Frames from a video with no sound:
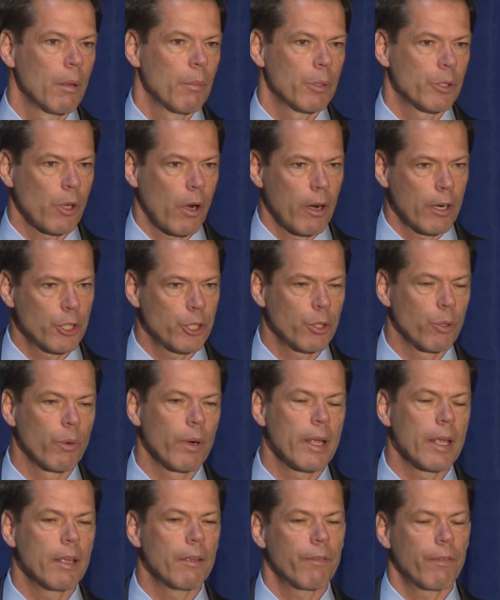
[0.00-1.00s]
mazar
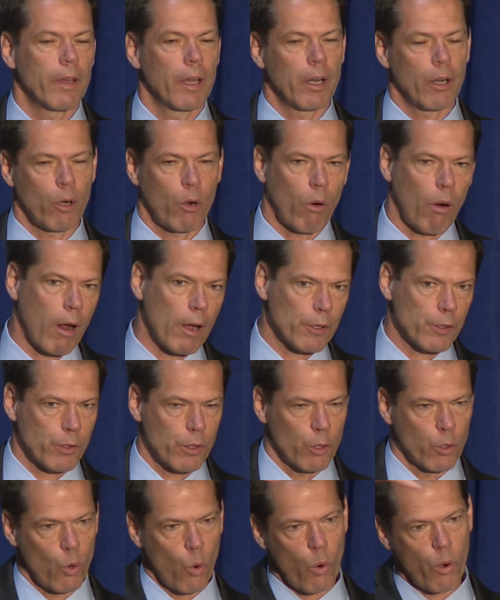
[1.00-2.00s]
Sharif and across
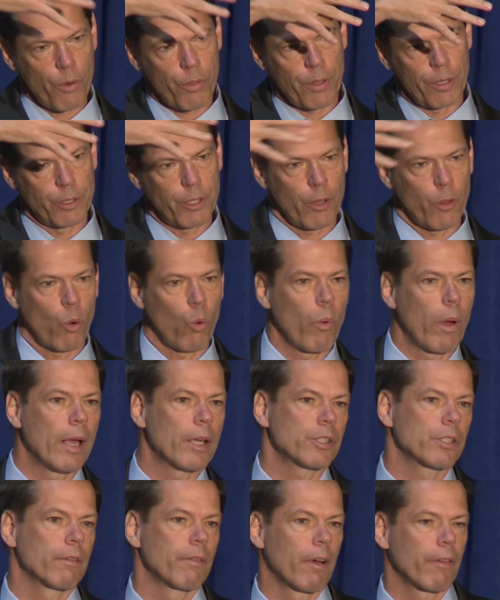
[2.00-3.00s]
the north and to the
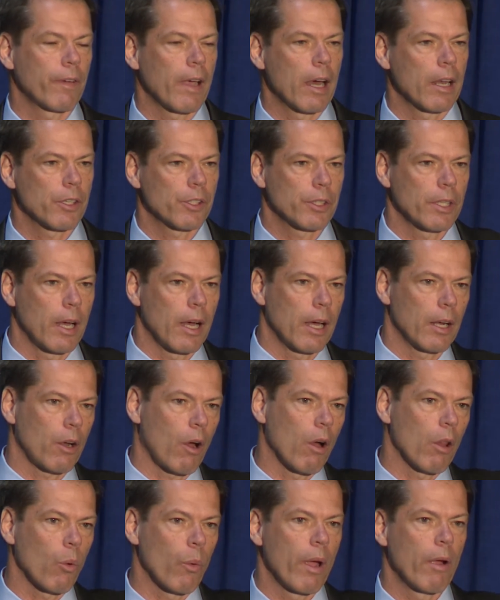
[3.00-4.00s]
west of Afghanistan,
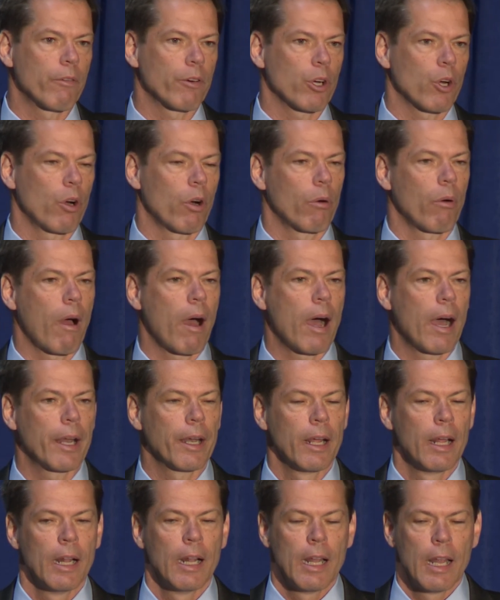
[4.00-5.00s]
all the way over to Herat.
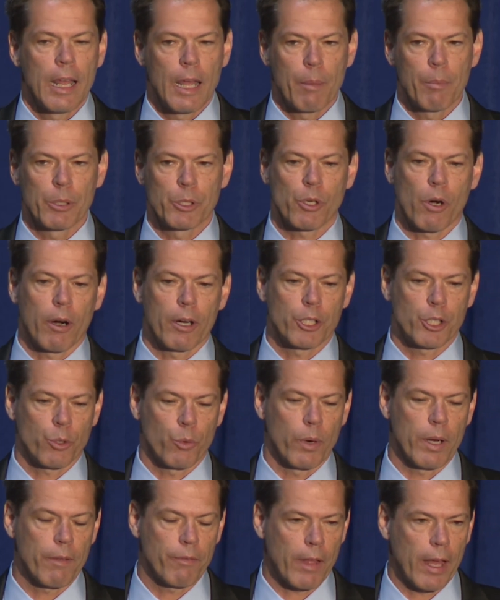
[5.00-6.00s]
In mazar
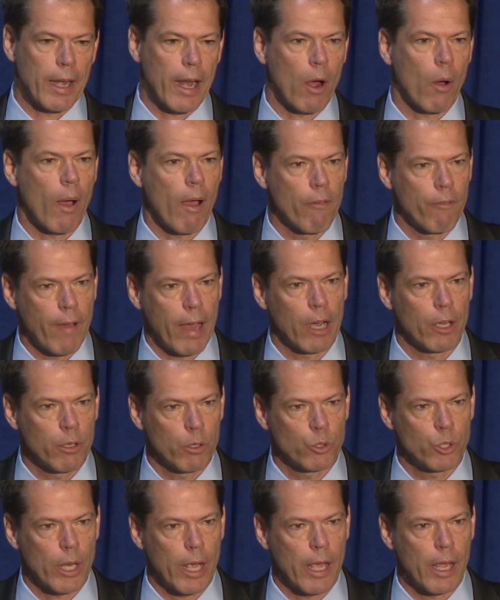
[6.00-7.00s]
Sharif, they now have value
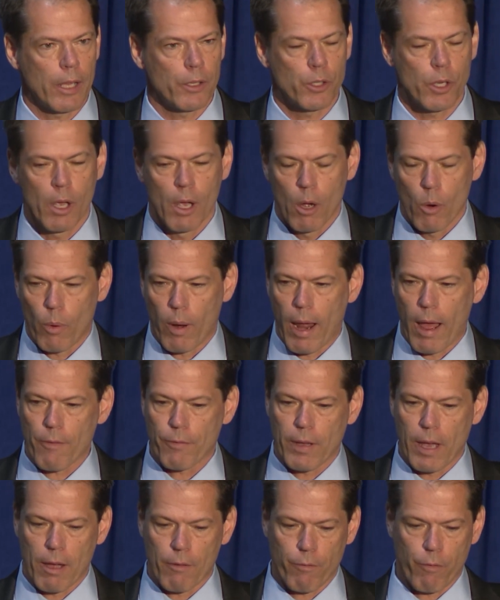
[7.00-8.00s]
chains where
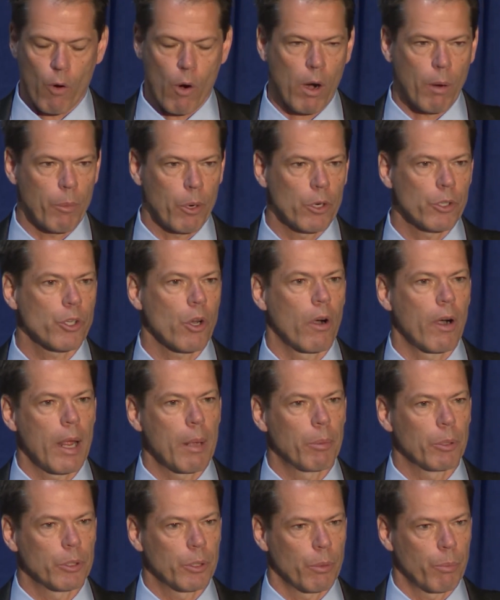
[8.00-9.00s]
Afghan farmers are
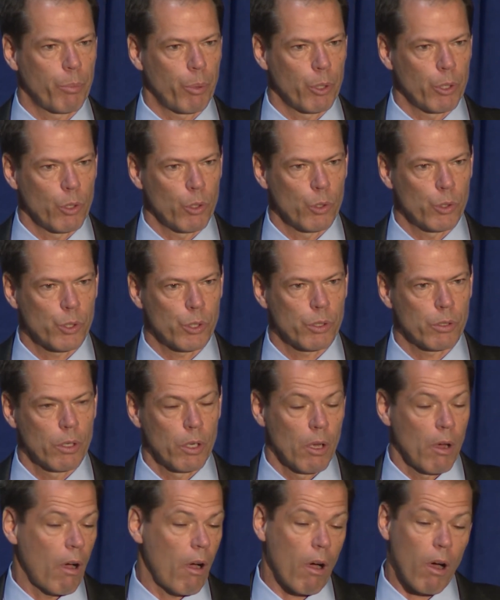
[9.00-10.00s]
able to produce
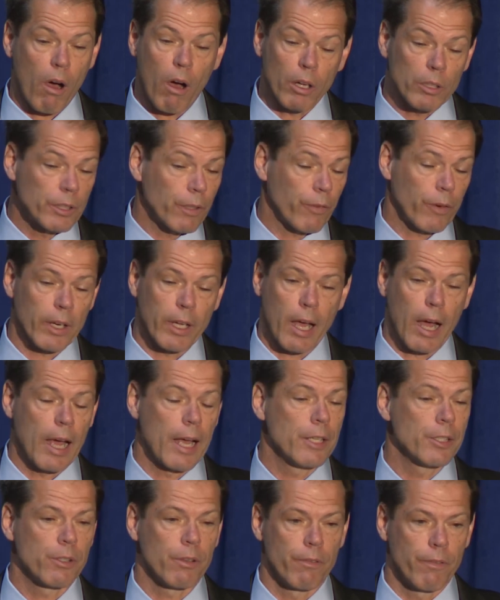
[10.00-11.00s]
all different
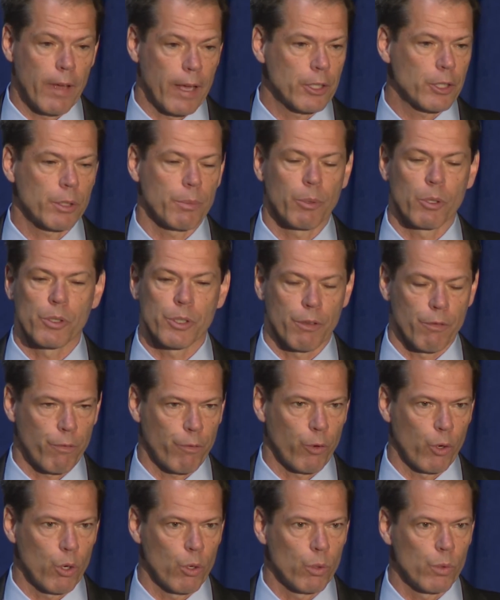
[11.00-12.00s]
kinds of vegetables and
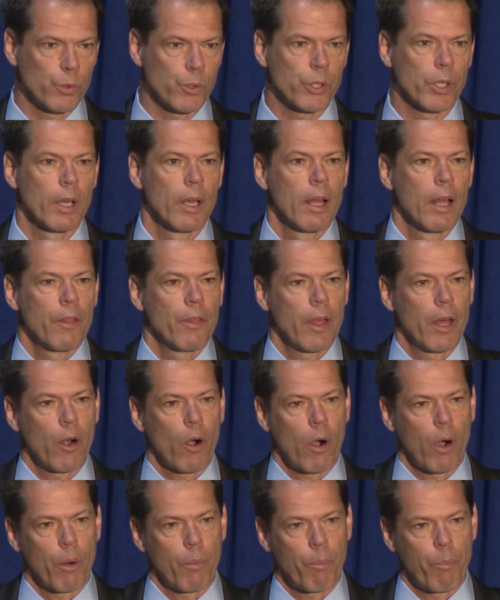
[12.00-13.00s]
fruits that
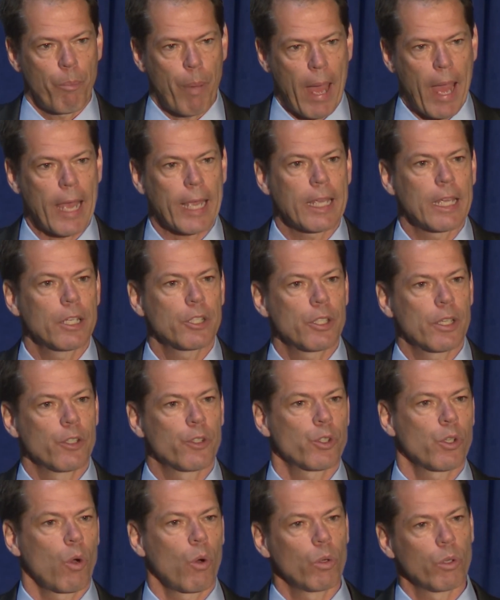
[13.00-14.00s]
are packaged and
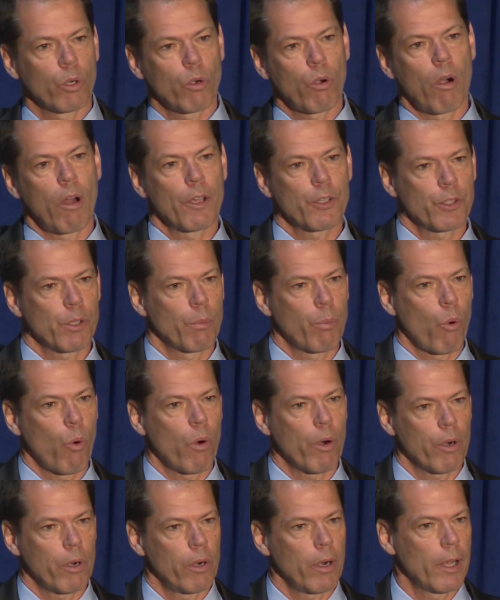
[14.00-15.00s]
sold across the
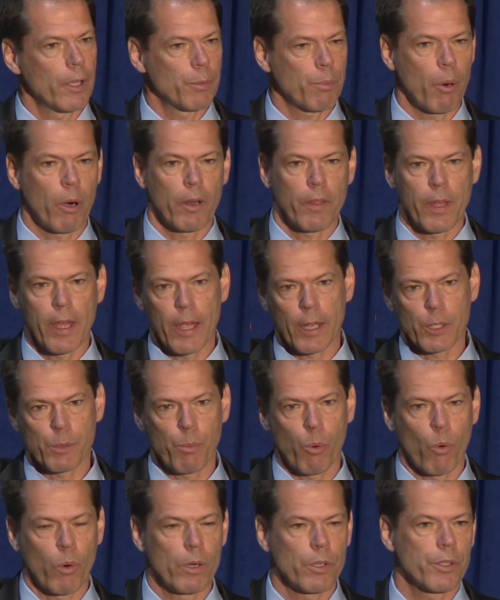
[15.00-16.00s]
border as part of the
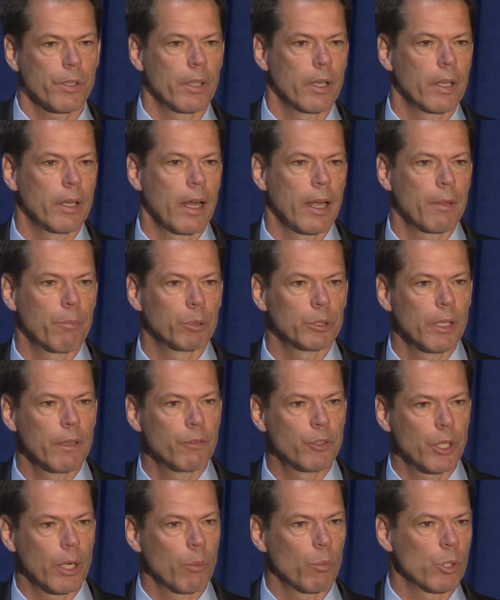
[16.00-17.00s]
exports that I believe
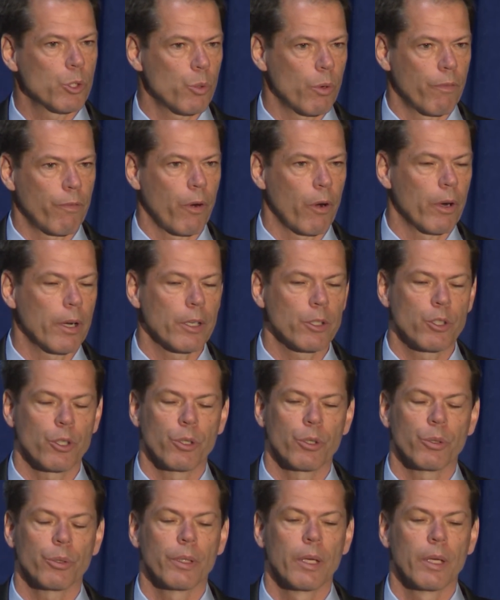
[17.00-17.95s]
Jim was referring to.